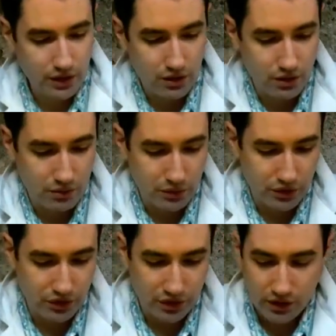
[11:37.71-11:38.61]

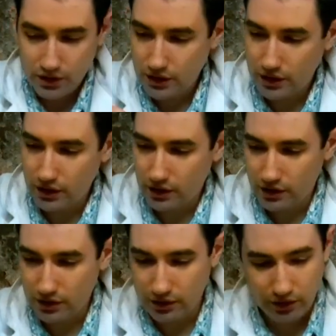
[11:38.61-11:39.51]
cucumbers and the
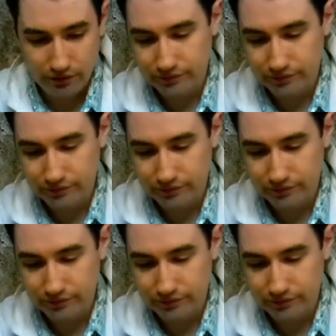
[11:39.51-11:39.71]
onions.